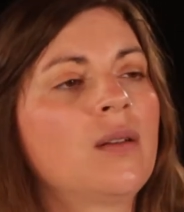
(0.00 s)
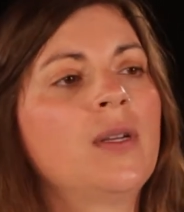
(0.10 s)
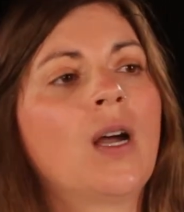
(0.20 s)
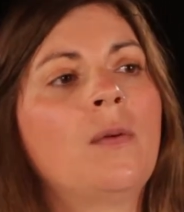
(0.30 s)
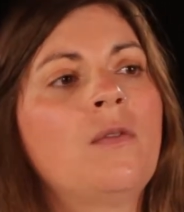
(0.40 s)
to
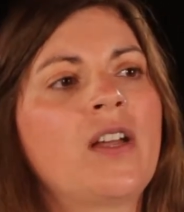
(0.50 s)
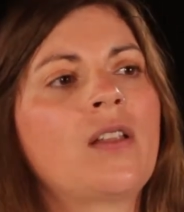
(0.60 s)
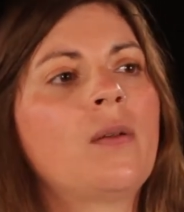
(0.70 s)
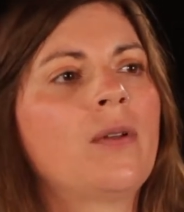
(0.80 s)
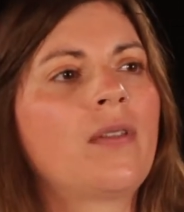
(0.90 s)
become
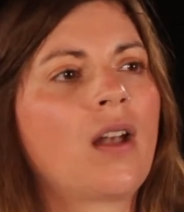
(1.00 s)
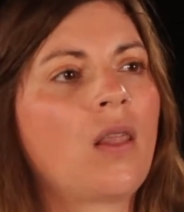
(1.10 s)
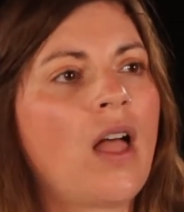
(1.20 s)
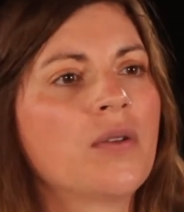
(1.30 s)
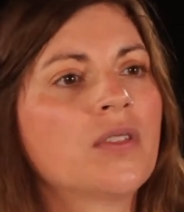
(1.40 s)
available that
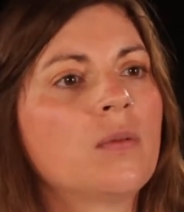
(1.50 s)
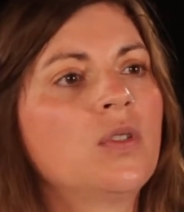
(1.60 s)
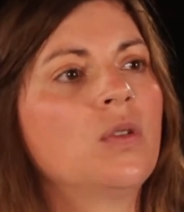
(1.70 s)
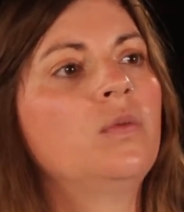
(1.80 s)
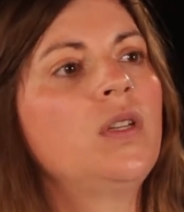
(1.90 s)
allows them
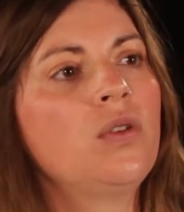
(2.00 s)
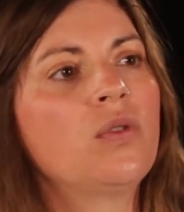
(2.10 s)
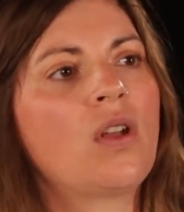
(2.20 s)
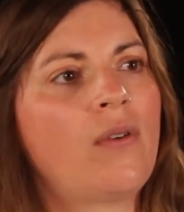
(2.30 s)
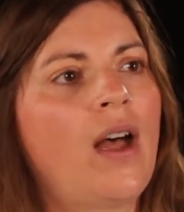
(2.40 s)
to
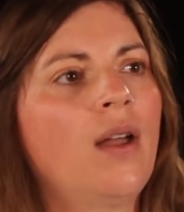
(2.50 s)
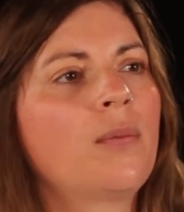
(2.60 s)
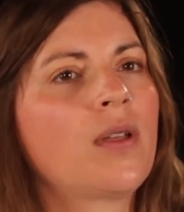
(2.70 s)
reunify